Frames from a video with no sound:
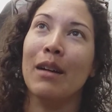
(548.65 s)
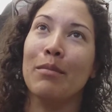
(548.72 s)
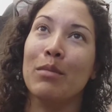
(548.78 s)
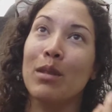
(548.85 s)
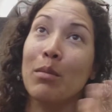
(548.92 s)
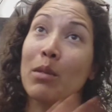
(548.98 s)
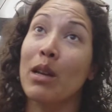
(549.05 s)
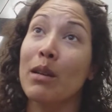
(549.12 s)

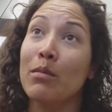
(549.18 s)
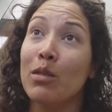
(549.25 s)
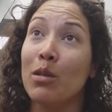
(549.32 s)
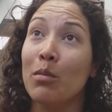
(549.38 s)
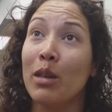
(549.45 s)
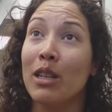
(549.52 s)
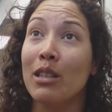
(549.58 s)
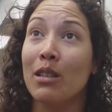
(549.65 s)
Sometimes
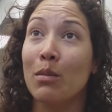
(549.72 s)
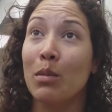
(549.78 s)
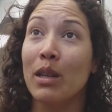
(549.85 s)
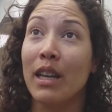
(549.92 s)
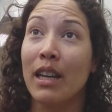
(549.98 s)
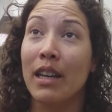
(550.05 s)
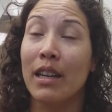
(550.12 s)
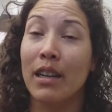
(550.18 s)
you might just be
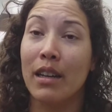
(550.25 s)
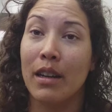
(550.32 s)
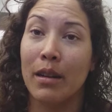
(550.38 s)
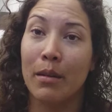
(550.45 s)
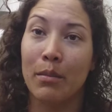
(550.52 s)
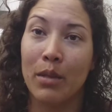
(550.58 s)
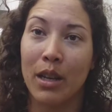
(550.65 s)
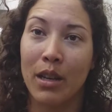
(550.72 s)
getting
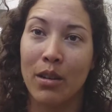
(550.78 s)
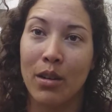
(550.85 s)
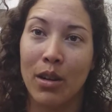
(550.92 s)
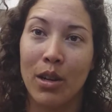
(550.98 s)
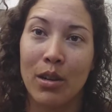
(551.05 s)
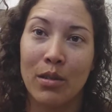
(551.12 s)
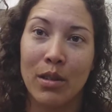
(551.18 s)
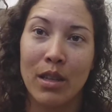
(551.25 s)
like
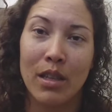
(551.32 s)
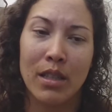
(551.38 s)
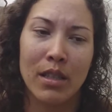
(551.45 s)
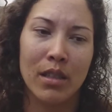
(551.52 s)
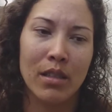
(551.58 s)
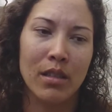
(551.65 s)
narcosis.